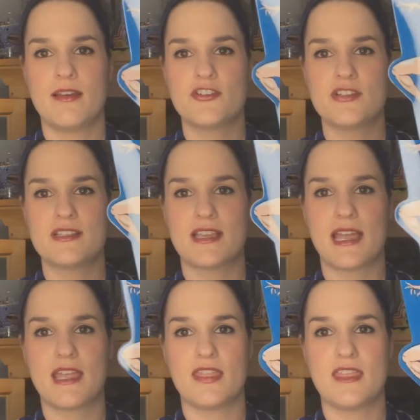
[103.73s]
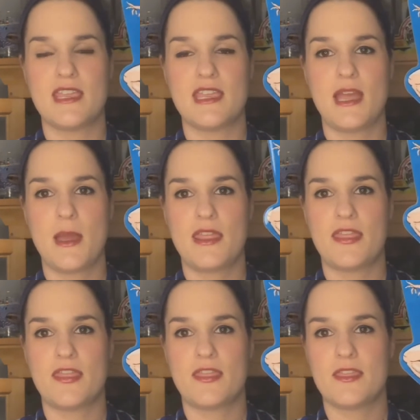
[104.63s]
Just like the
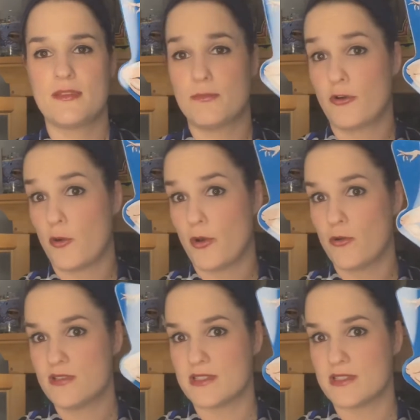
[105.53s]
promo